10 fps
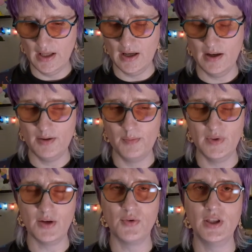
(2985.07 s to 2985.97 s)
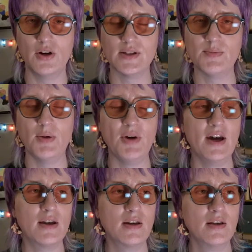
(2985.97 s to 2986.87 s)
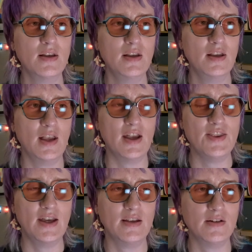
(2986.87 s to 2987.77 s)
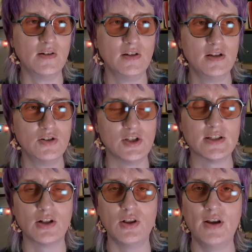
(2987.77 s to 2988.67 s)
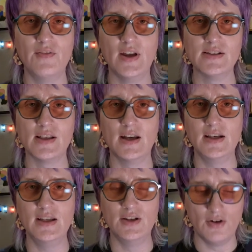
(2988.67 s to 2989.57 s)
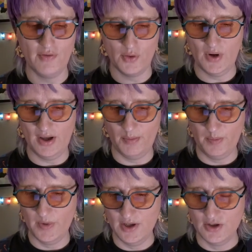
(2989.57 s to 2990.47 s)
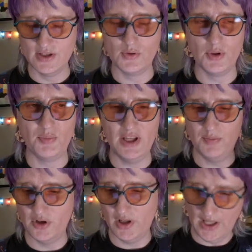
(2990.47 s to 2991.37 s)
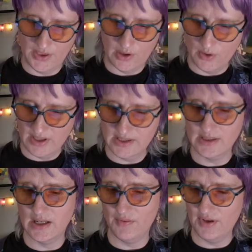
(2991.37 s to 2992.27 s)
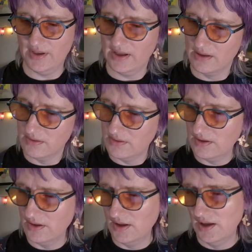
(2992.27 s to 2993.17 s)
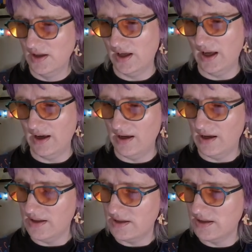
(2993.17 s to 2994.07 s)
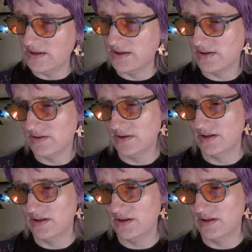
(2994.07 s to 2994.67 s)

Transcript: Um, like really hurts my back. And then just a lot of anxiety and overwhelm just from the people and the noises and everything. And